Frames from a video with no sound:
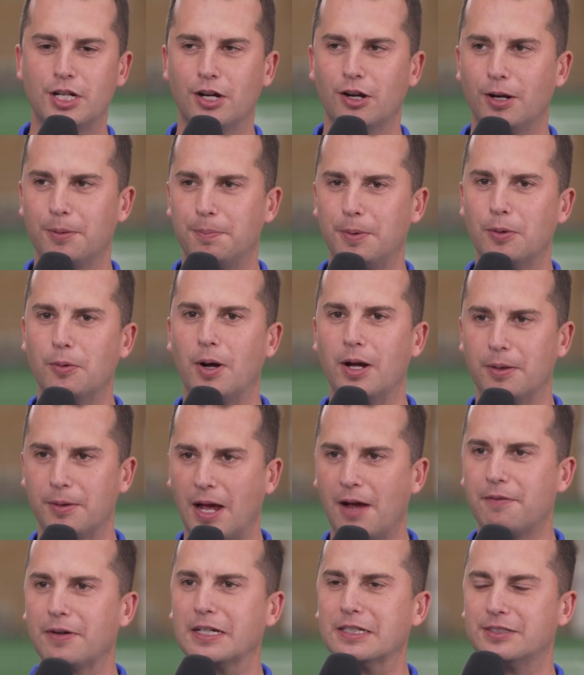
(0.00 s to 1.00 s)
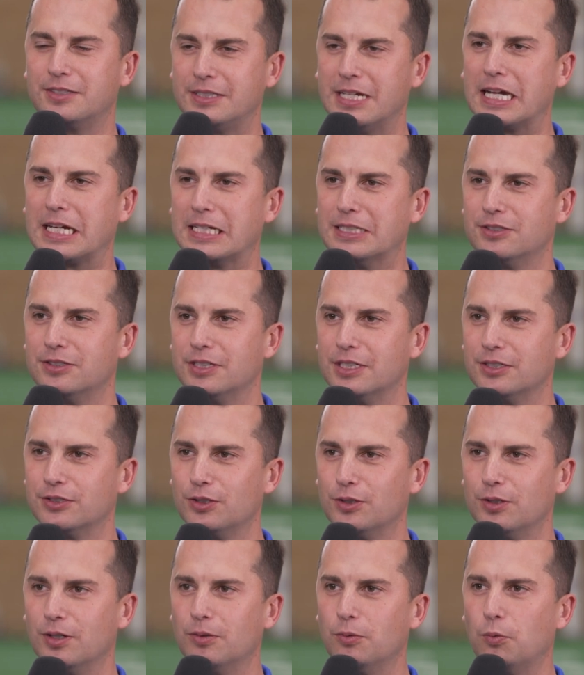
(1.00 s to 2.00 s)
year at BYU, having a second
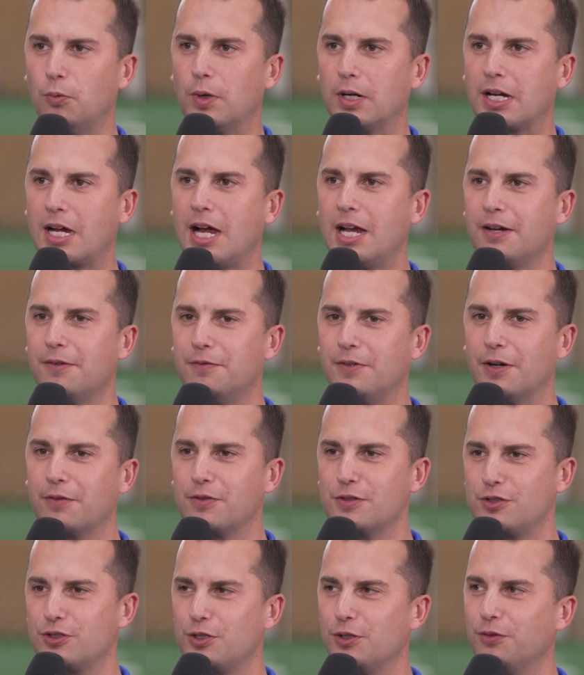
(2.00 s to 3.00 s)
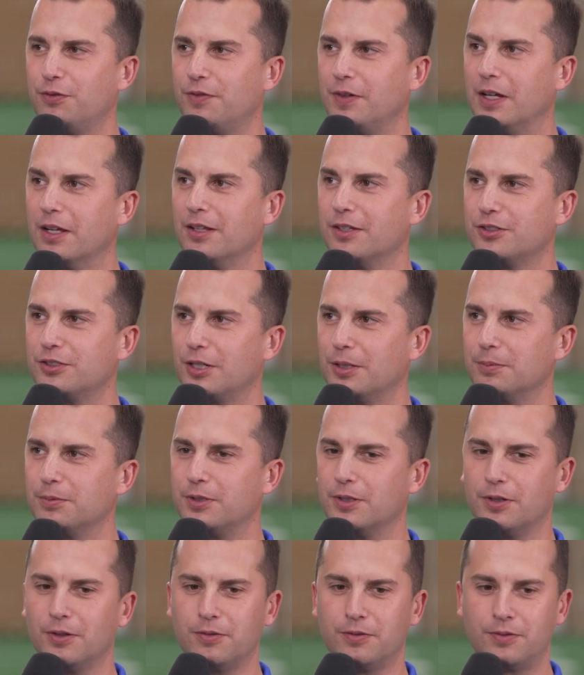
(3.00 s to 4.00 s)
season, what kind of difference do you feel in terms
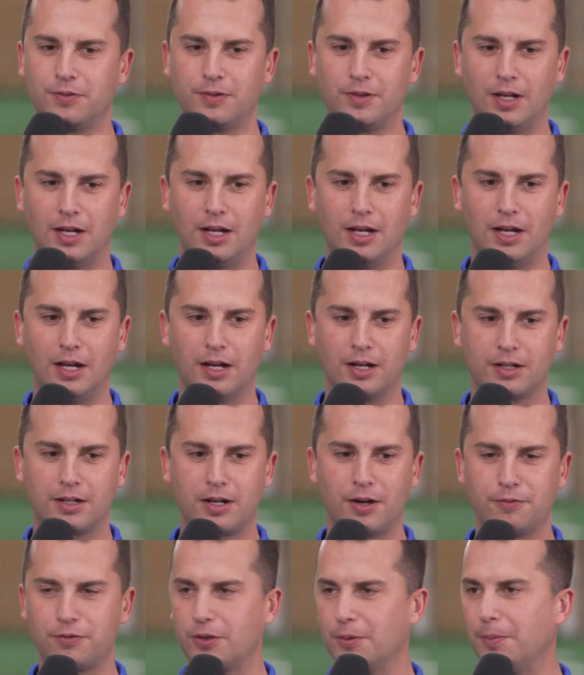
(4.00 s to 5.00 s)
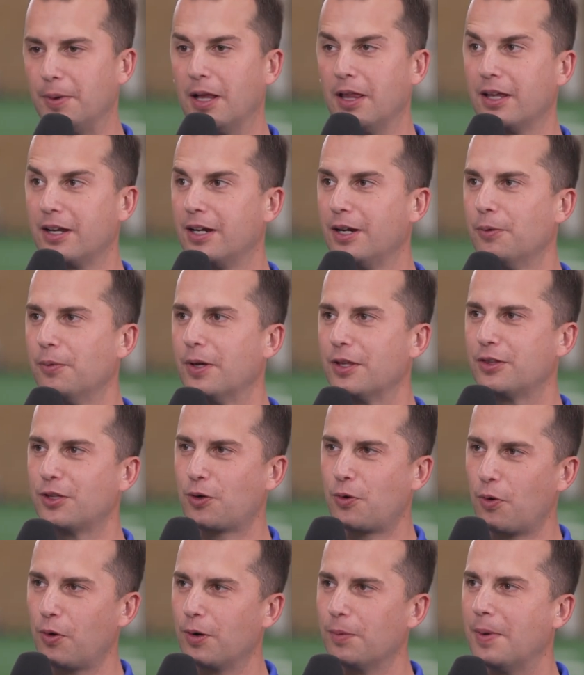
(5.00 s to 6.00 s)
of uh, comfortability with the
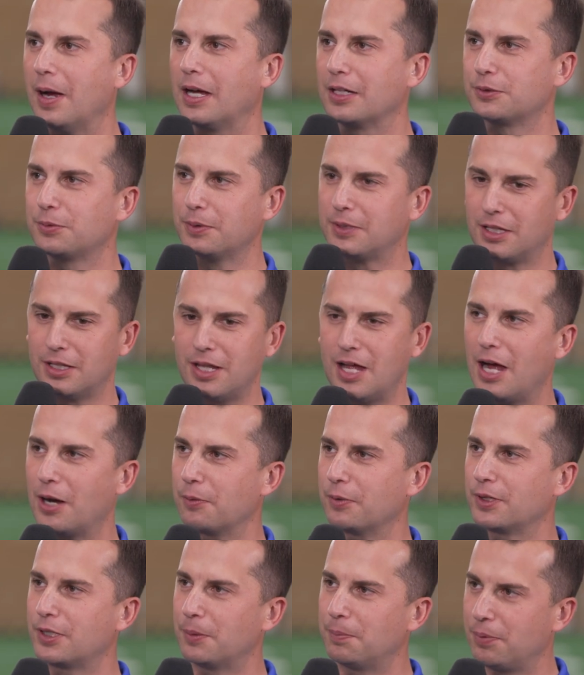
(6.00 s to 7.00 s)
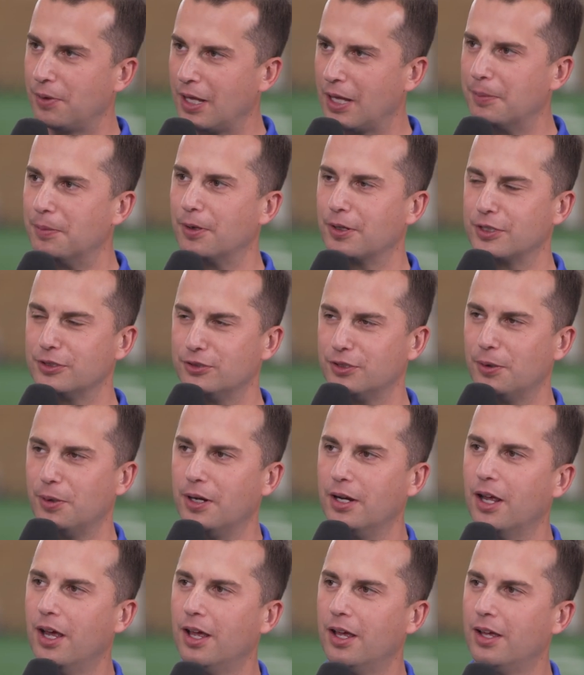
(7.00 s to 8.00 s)
quarterbacks, with the line, with the playbook, and so on?